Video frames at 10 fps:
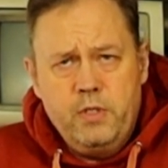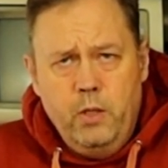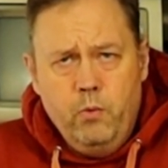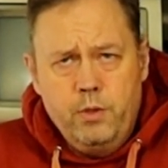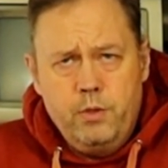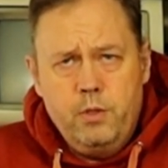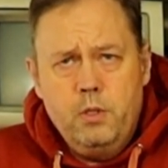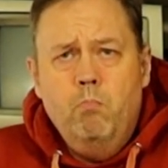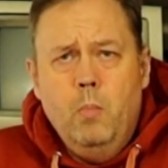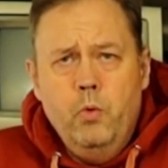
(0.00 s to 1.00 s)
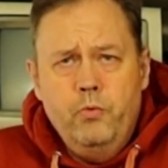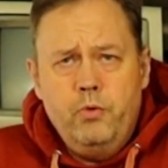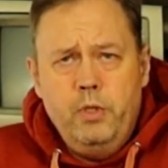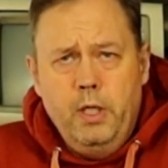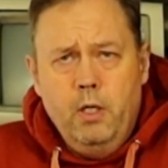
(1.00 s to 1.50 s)
They was
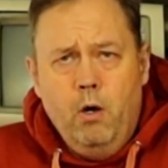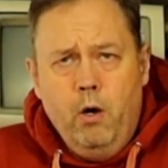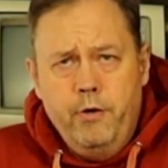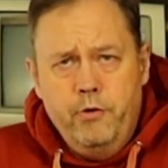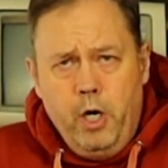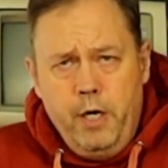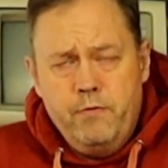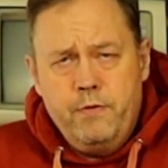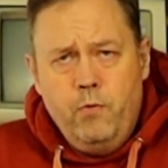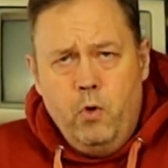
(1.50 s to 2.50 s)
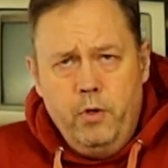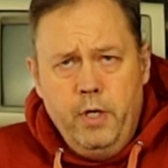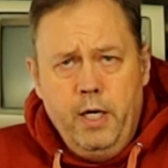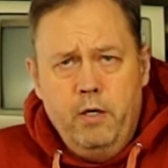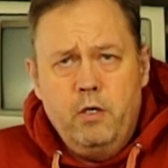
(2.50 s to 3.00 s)
mounting hard drives for
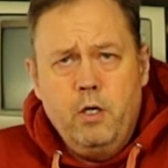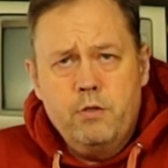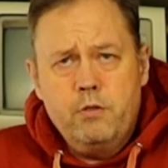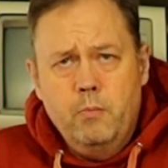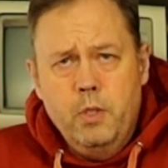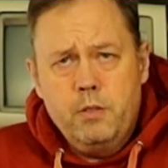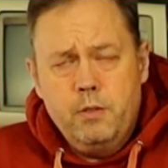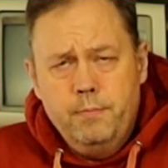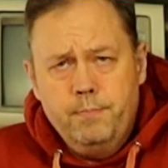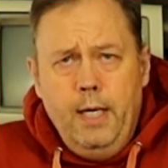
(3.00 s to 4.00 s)
their customers.